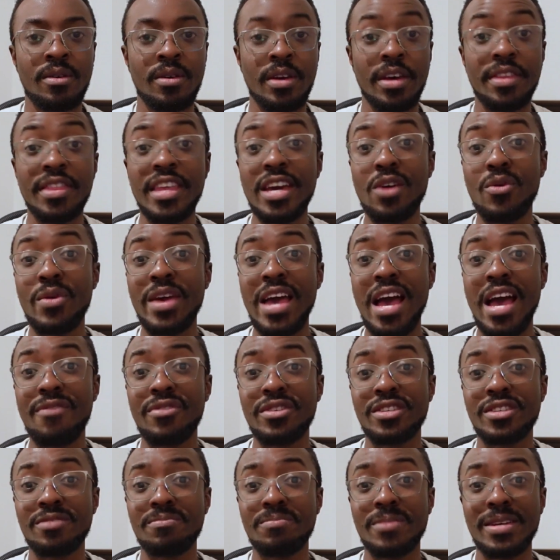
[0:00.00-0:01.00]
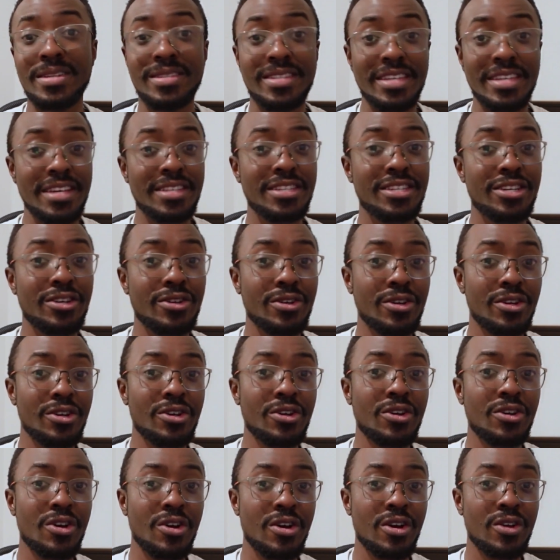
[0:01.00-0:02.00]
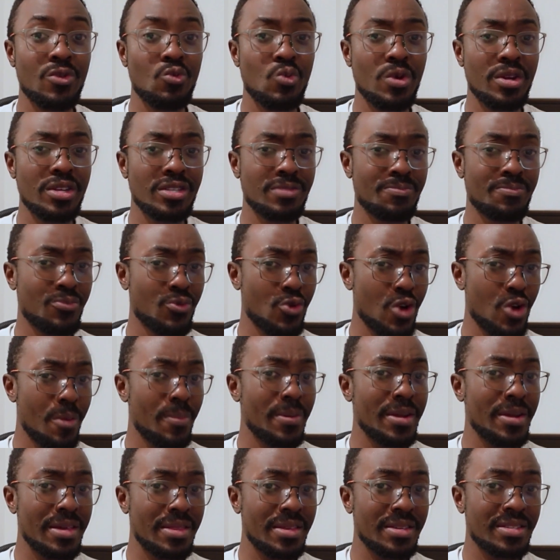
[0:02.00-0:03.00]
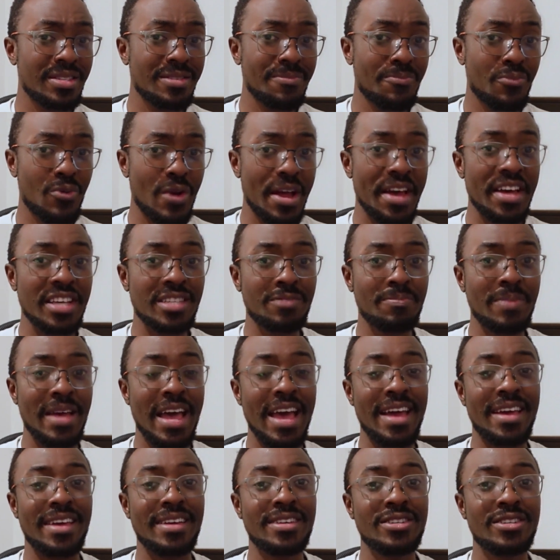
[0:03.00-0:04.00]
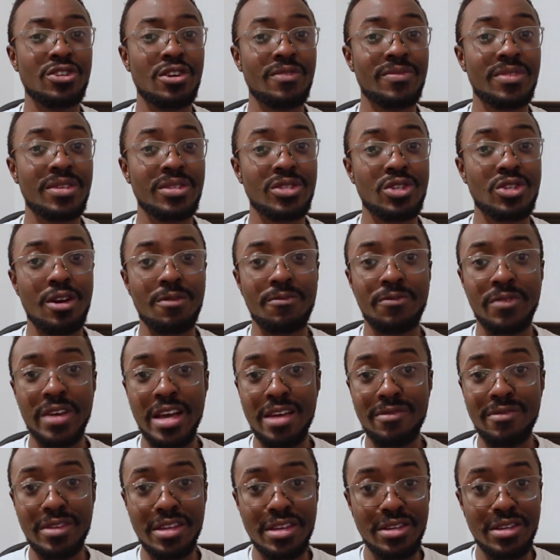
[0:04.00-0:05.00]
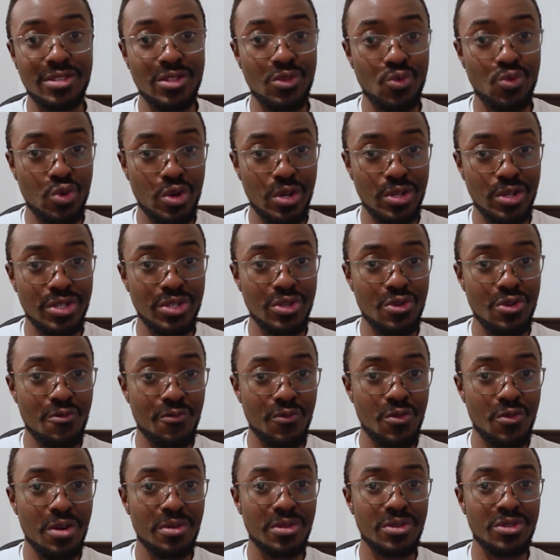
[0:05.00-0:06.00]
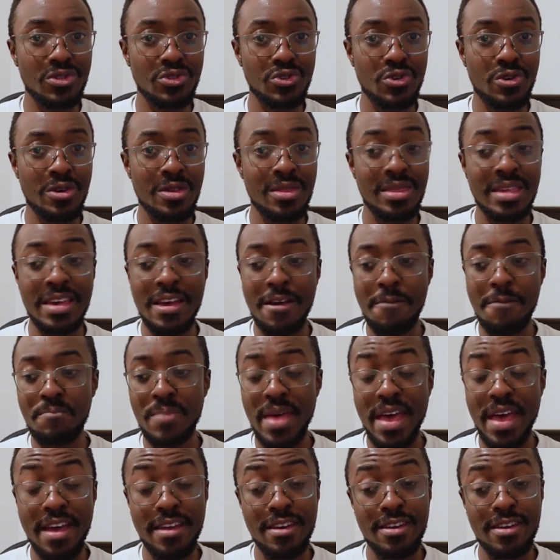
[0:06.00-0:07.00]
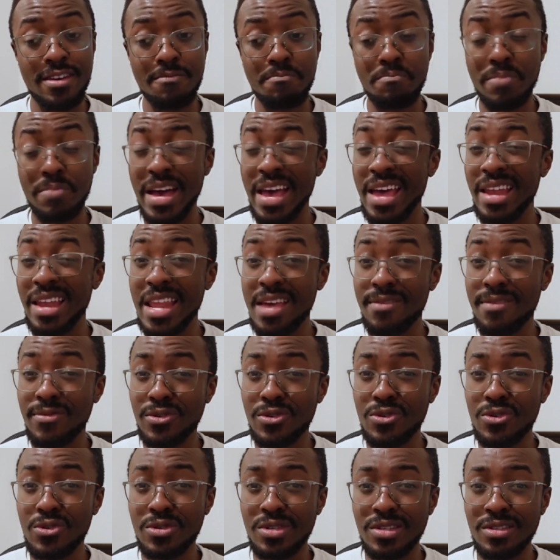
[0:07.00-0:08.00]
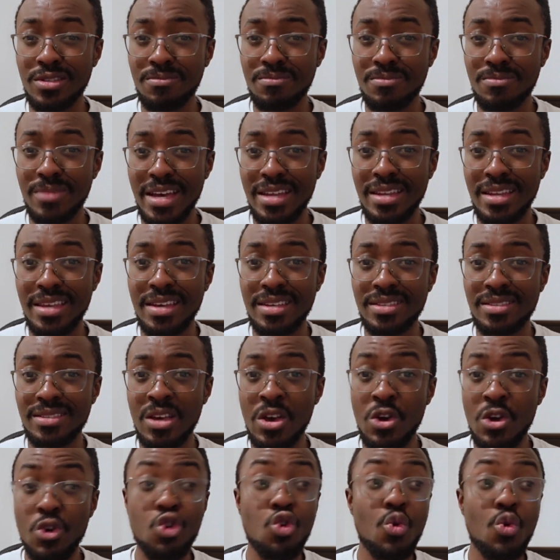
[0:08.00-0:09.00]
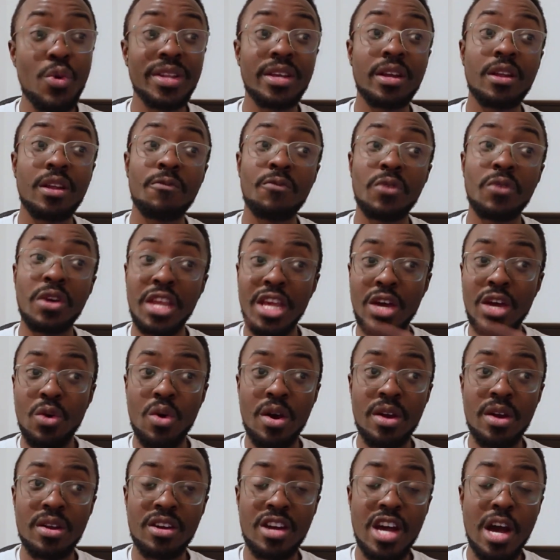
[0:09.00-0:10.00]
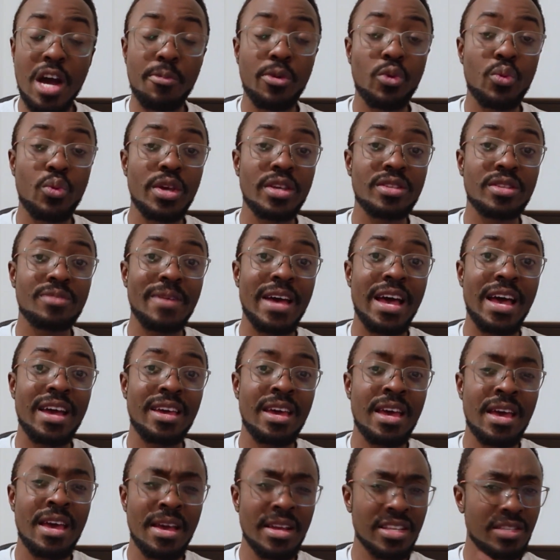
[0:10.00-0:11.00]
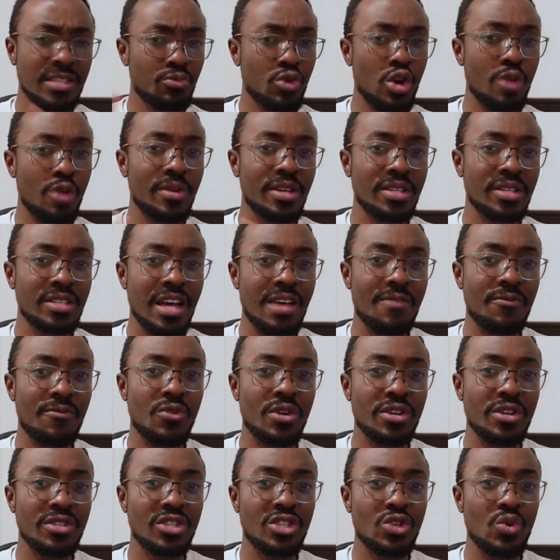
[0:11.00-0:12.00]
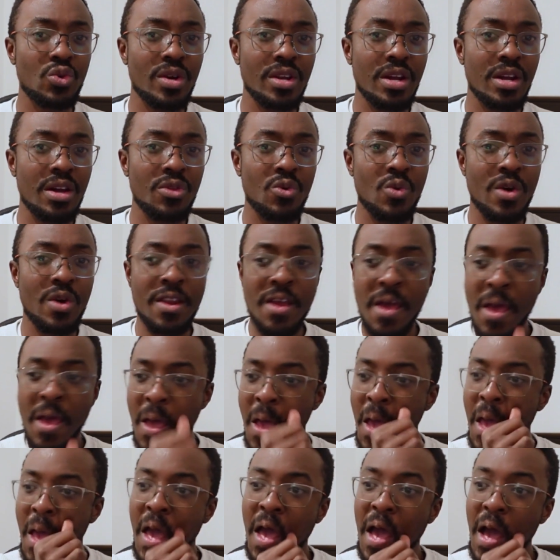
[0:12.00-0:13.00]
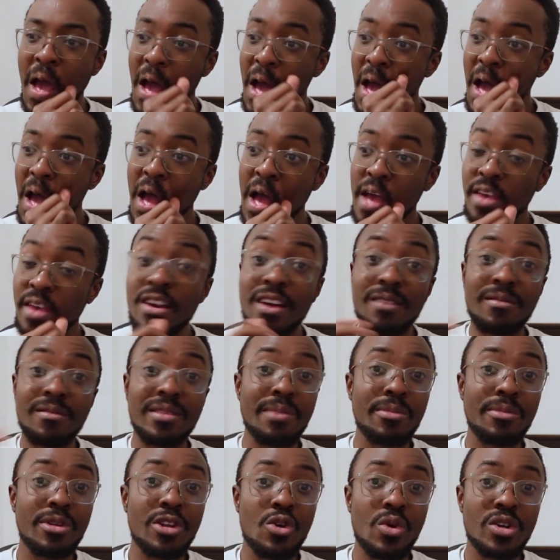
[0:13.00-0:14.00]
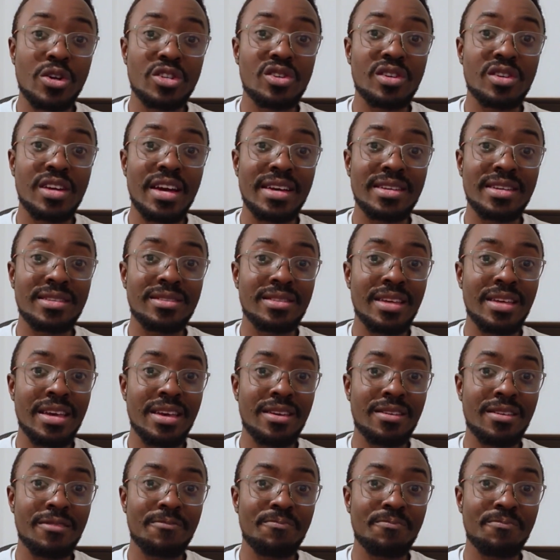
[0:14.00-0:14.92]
And there we have it, a detailed look on what is probably the surprise package of the top 5 leagues in the world so far this year. Them and Bayer Leverkusen, I guess, who we did a video on a couple of weeks back. It's probably time for us to do another one. Yeah, let me know what you guys think.